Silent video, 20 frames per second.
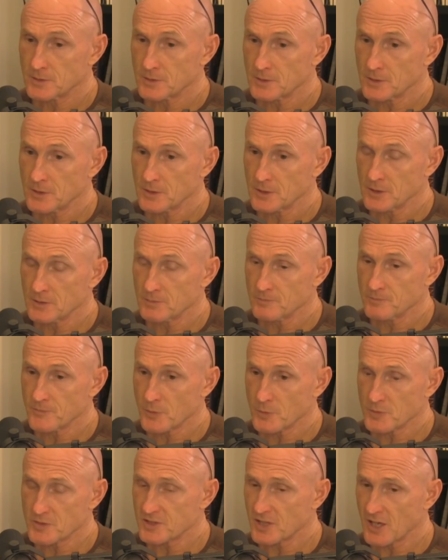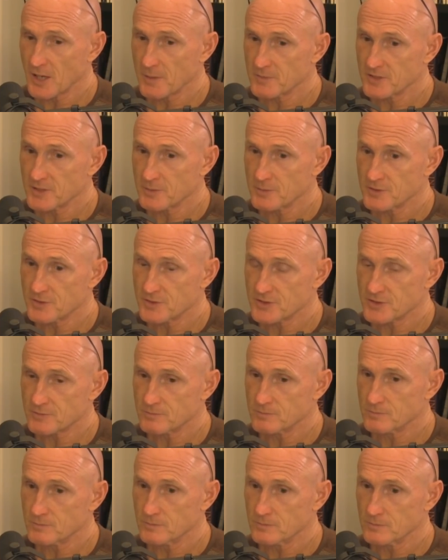um, there was times he was just
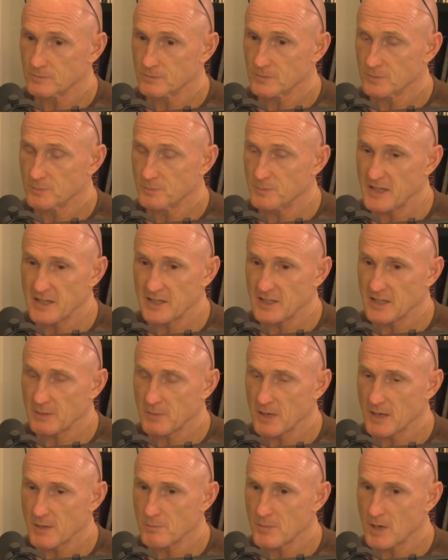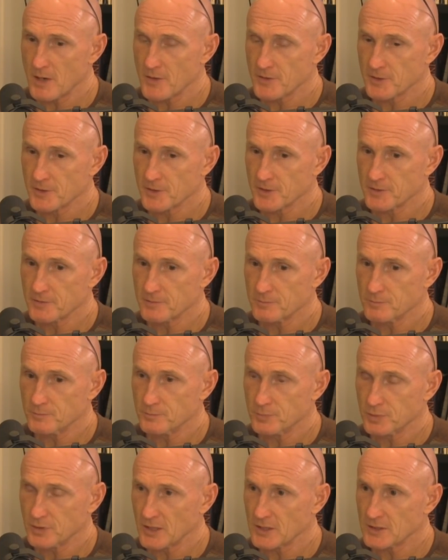beating my mother and
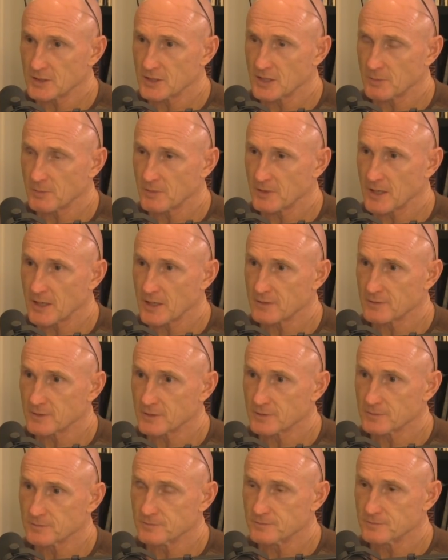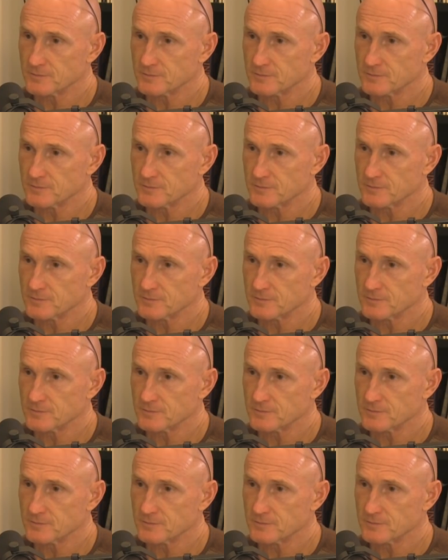blood coming out of her